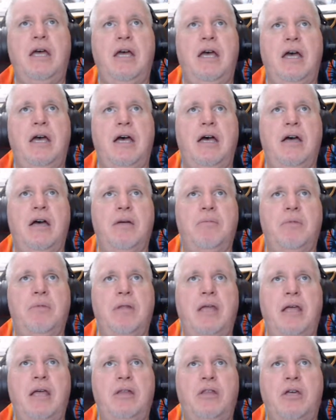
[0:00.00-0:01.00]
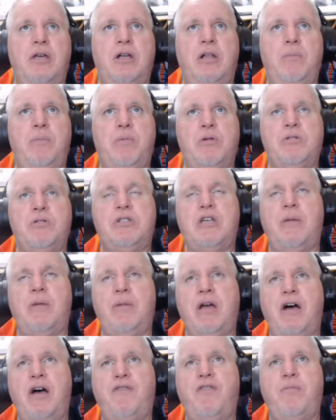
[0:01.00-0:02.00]
The Clippers,
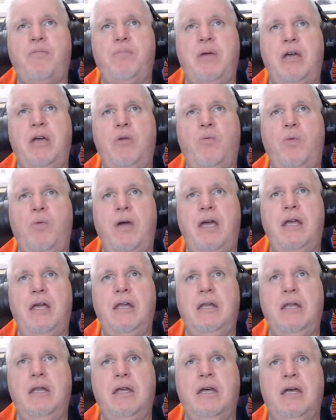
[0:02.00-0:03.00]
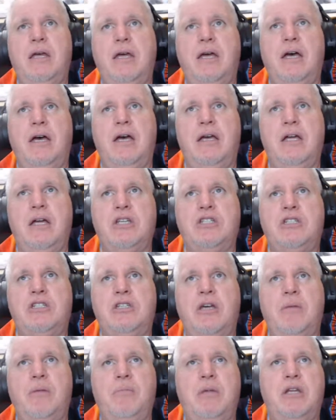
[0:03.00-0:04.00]
coming off a big win against
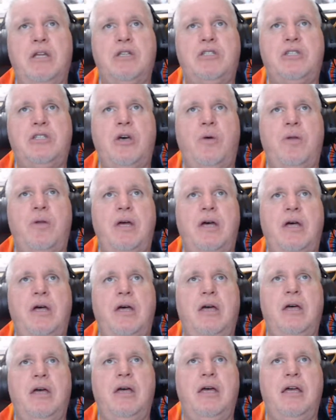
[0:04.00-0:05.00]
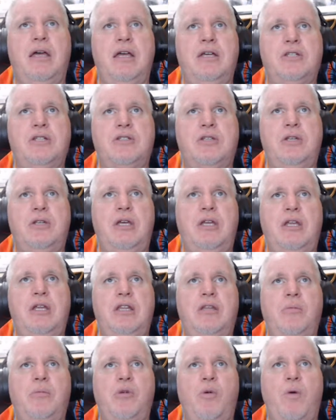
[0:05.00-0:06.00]
Minnesota, is leading
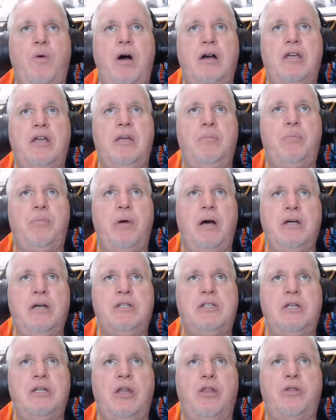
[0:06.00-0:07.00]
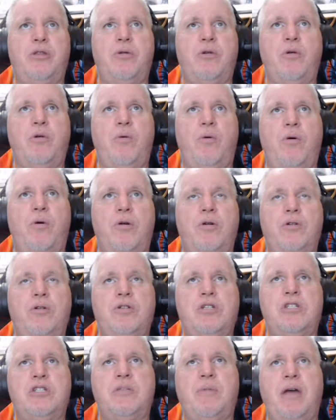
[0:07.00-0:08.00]
the Milwaukee Bucks in the third quarter,
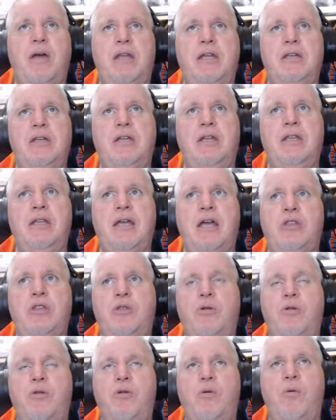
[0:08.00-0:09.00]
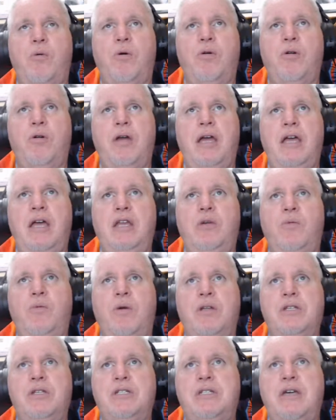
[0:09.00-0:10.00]
just about ending that third quarter,
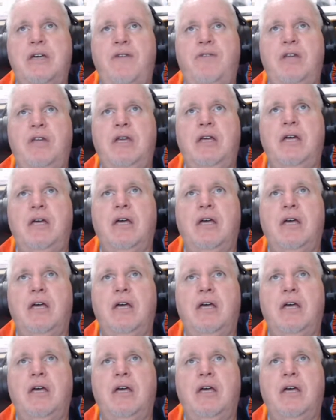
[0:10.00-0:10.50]
81-70.